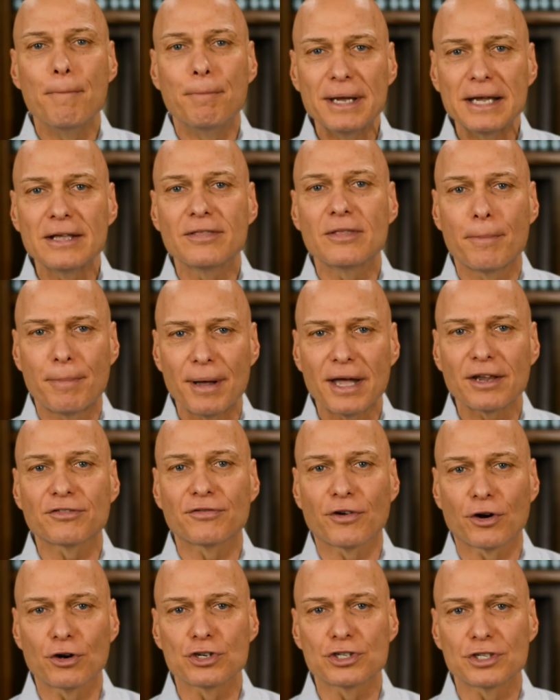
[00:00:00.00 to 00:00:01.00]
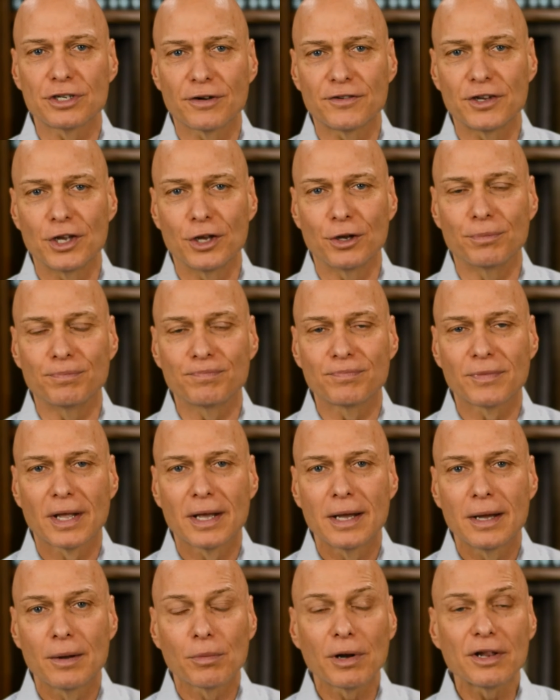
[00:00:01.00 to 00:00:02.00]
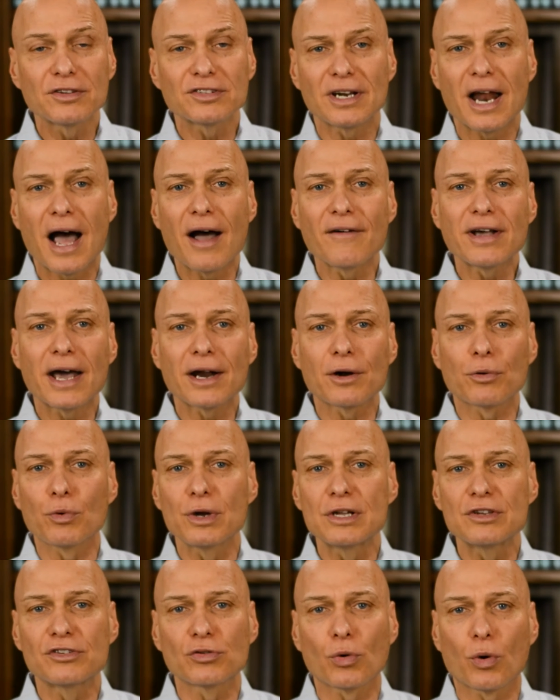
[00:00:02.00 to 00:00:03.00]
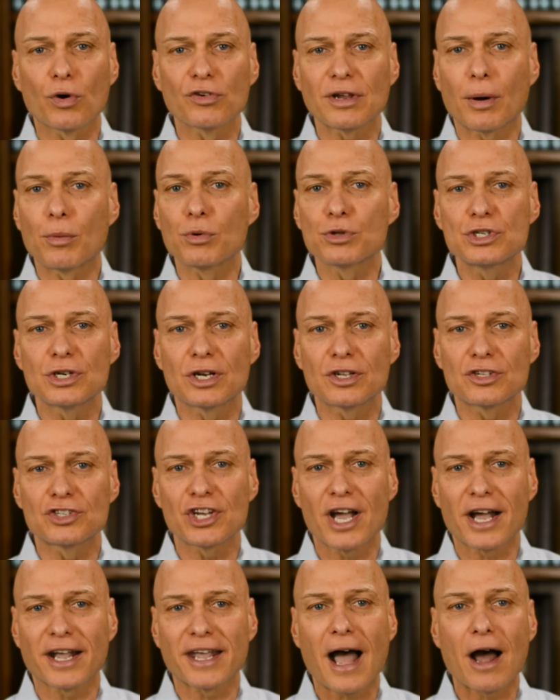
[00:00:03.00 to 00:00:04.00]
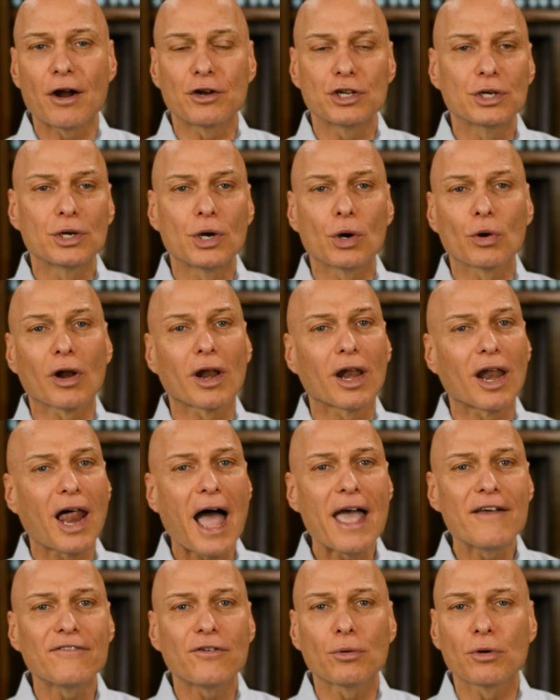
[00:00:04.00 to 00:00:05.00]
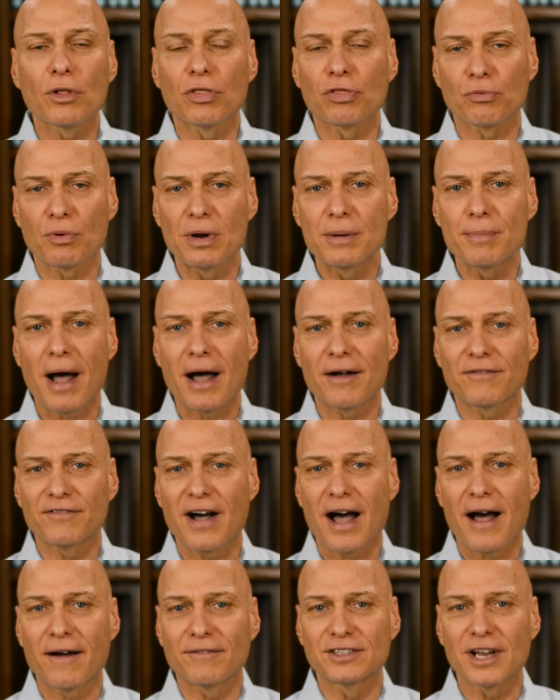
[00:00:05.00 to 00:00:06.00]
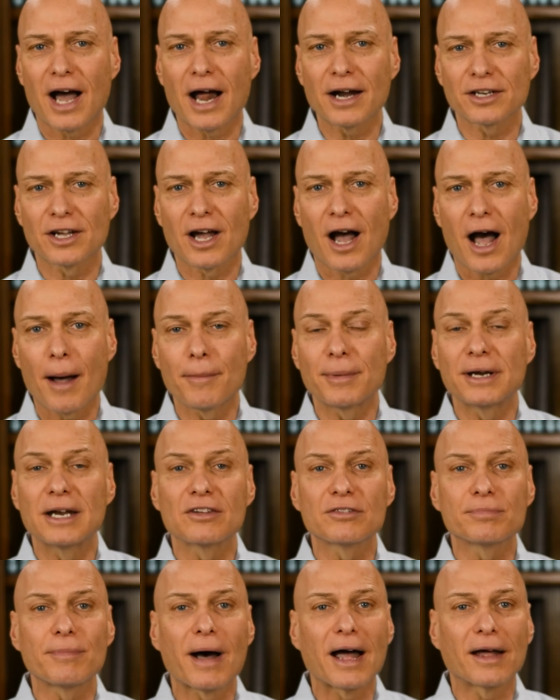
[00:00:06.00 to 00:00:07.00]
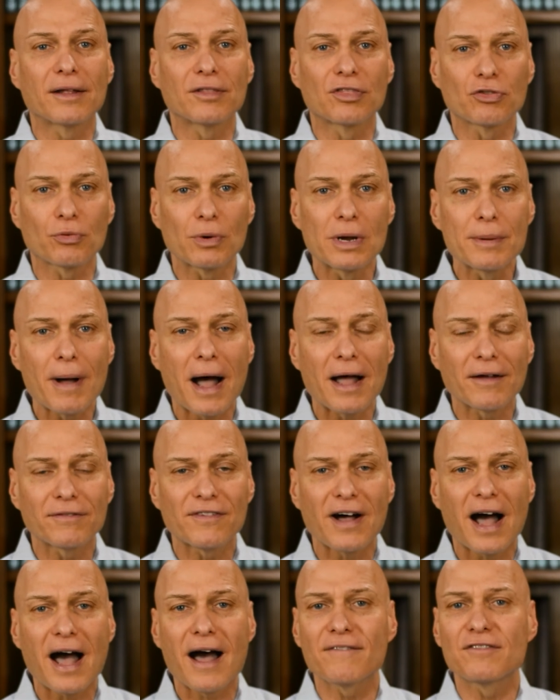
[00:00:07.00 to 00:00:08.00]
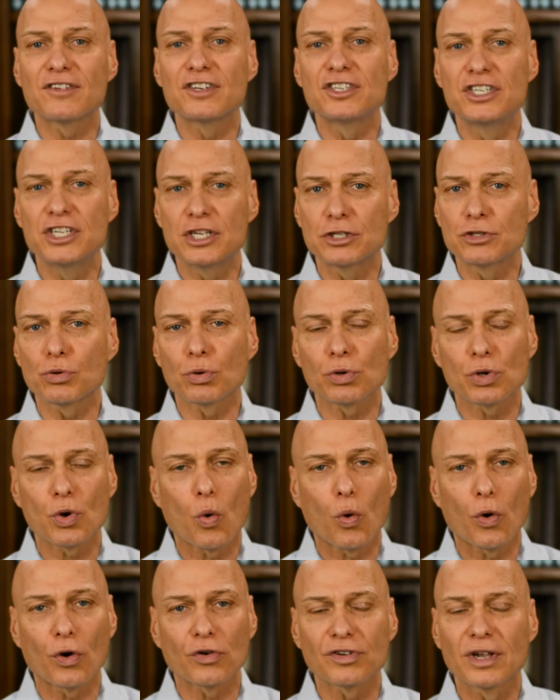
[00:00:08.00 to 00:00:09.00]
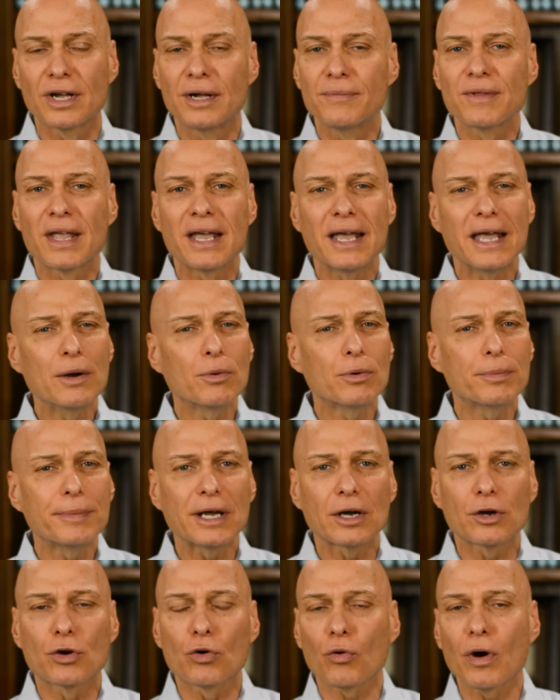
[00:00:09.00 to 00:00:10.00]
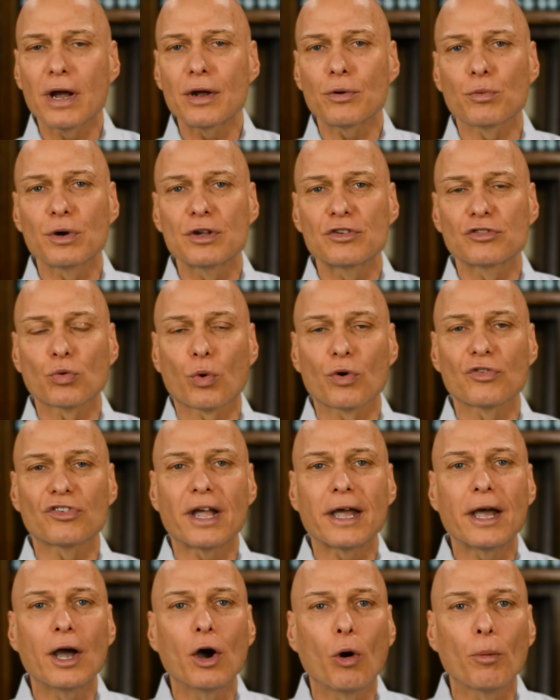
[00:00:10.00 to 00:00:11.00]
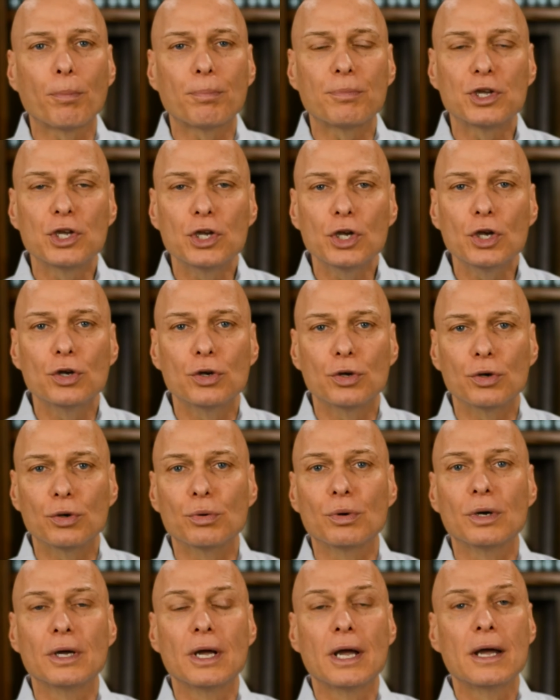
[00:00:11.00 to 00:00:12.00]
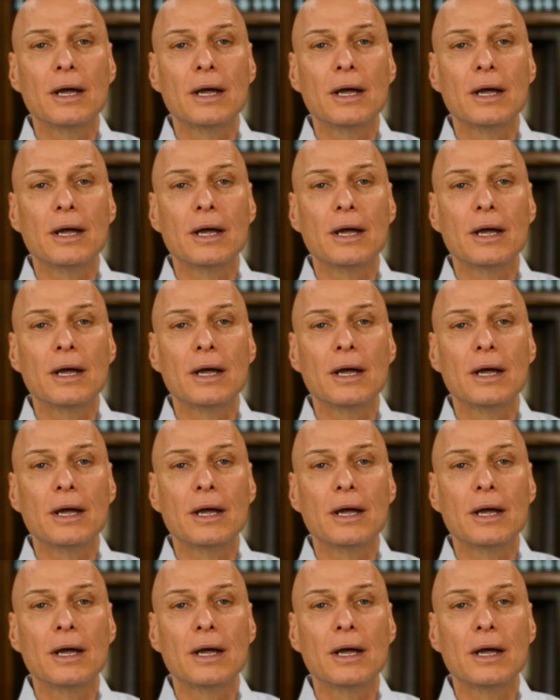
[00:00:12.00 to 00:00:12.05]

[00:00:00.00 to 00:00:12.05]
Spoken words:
being the best version of you. But listen, I've got a resource I want you to check out. You can go to lifeonathreebyfive.com and it's my 3x5 digital course. It would be a great resource to help you